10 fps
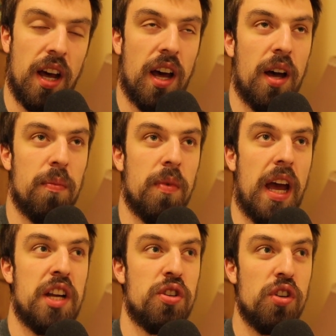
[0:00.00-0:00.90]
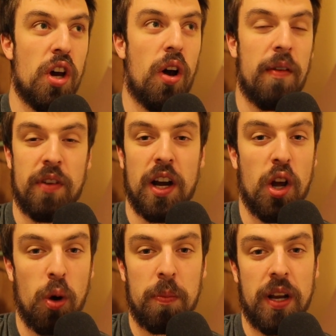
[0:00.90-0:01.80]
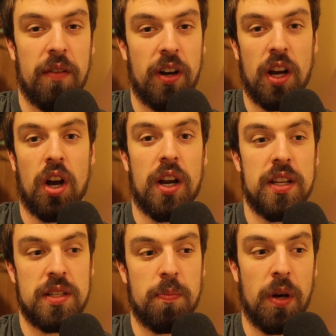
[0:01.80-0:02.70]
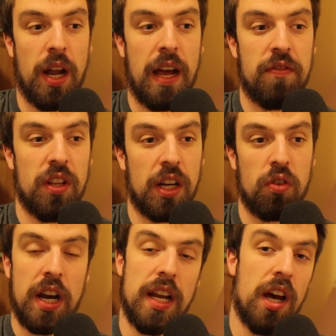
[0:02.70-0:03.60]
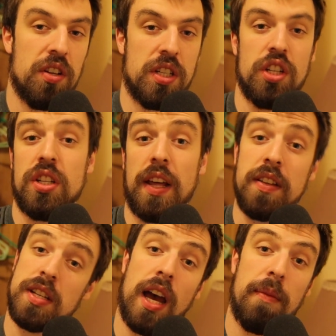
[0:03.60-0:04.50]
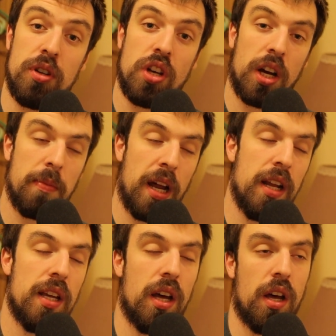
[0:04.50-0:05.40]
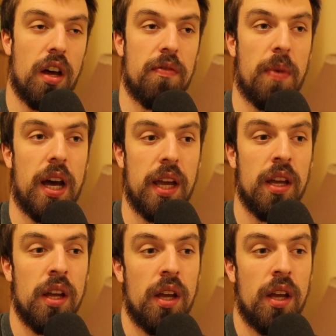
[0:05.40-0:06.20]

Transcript: As you know, I'm very open, I'm very honest, but I feel like right now is just not the time to talk about it, of my